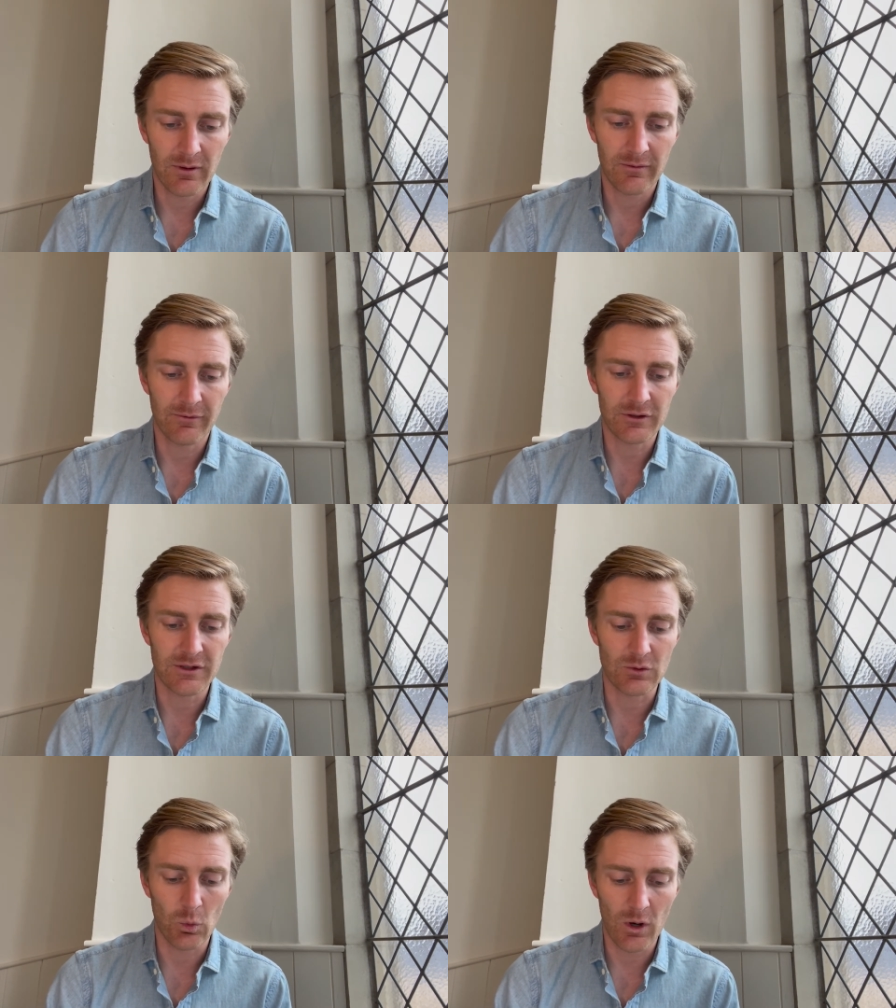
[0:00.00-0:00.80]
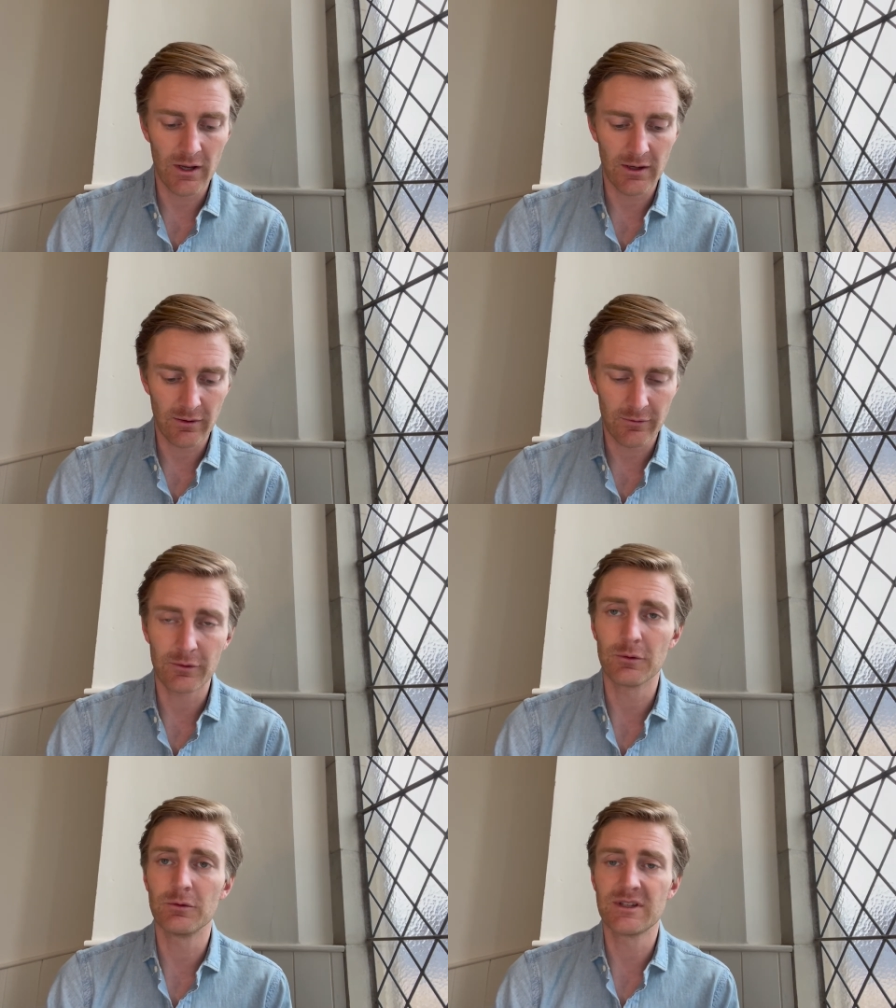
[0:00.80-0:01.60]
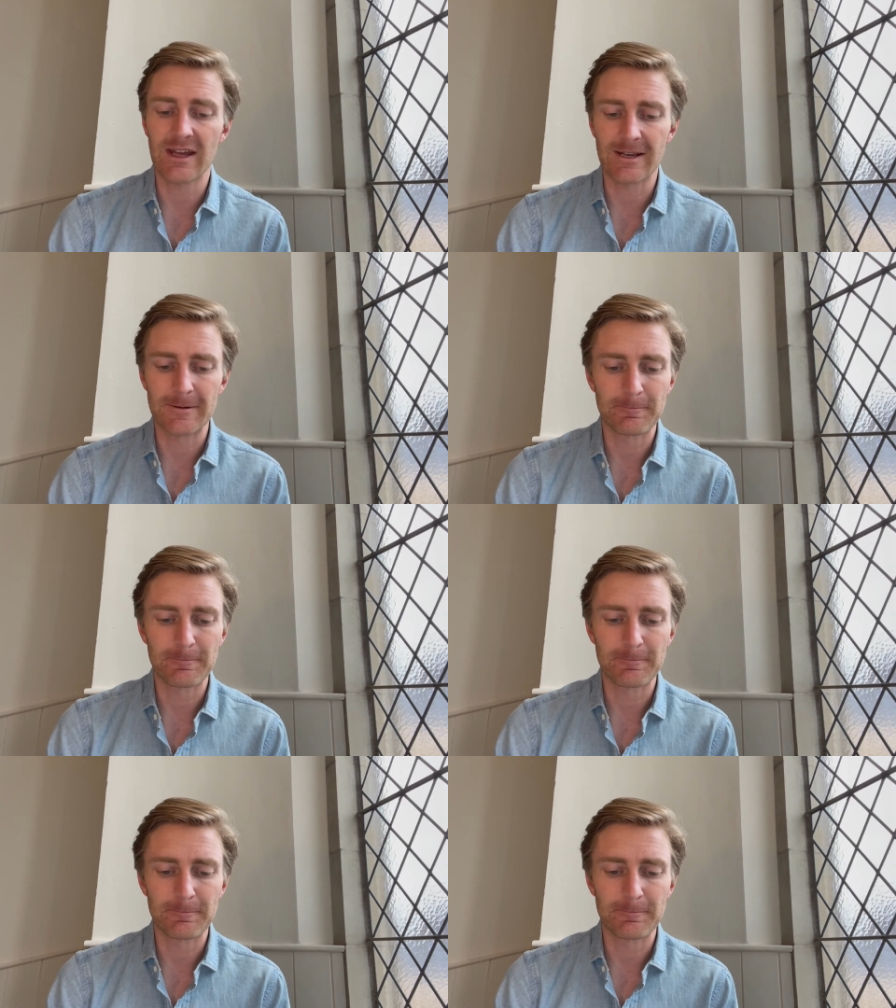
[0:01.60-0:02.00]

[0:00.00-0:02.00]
verses 1 through 10.